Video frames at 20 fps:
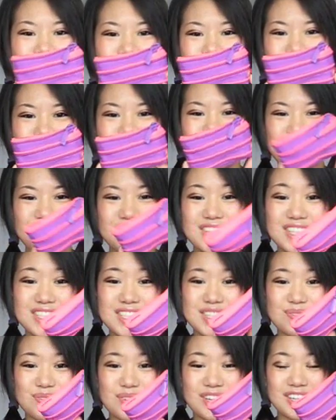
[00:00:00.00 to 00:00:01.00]
zipped up,
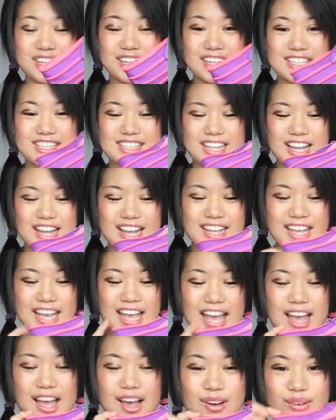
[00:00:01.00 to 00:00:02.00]
this is what it looks like.
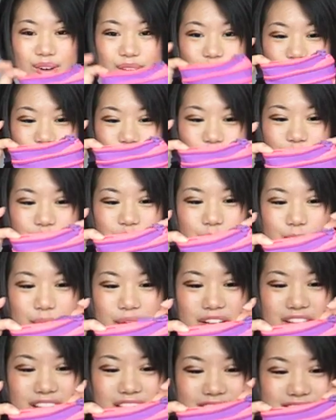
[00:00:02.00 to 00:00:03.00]
How
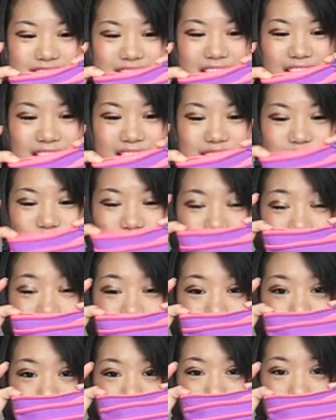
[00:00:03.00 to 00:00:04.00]
adorable is that? It's
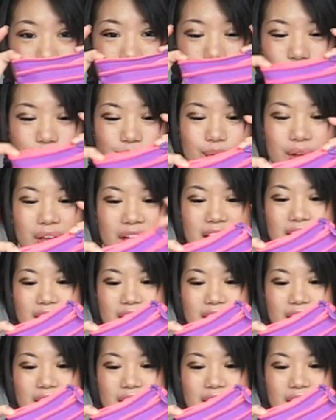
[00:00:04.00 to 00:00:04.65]
super cute.